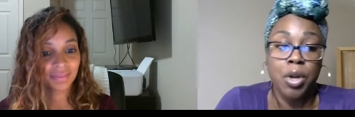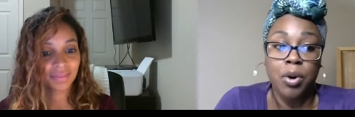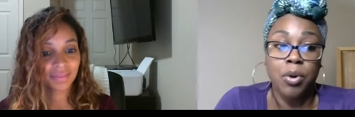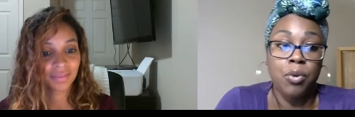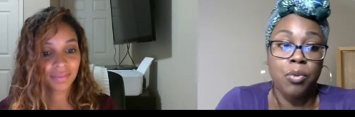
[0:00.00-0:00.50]

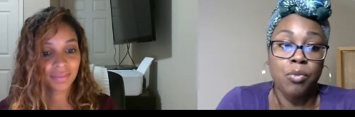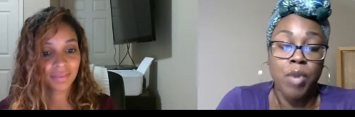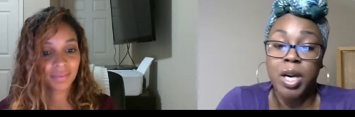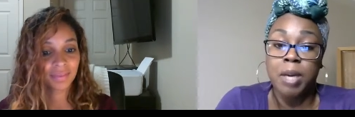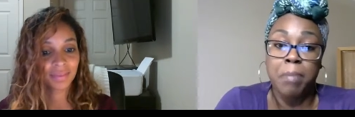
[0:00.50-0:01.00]
Speaker 1: know,
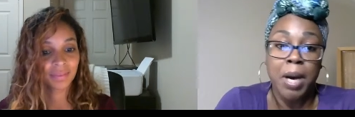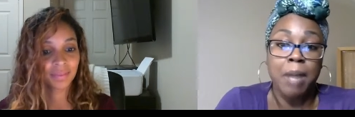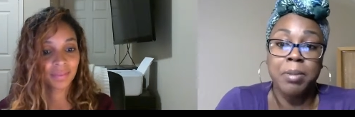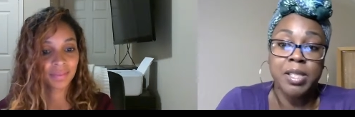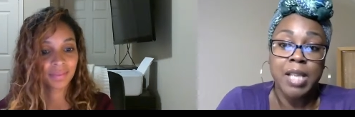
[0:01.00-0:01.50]
run
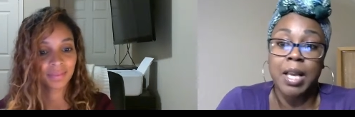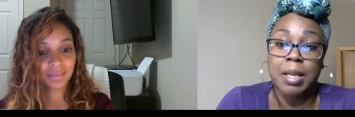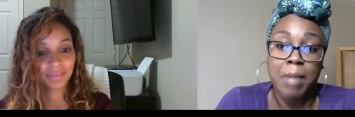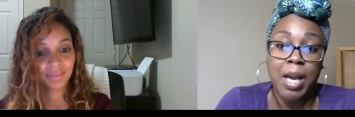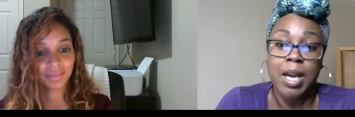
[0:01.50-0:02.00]
Bob and
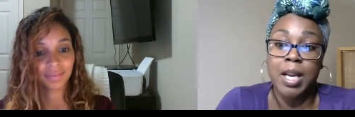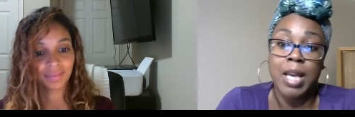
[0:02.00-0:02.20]
Sally Mae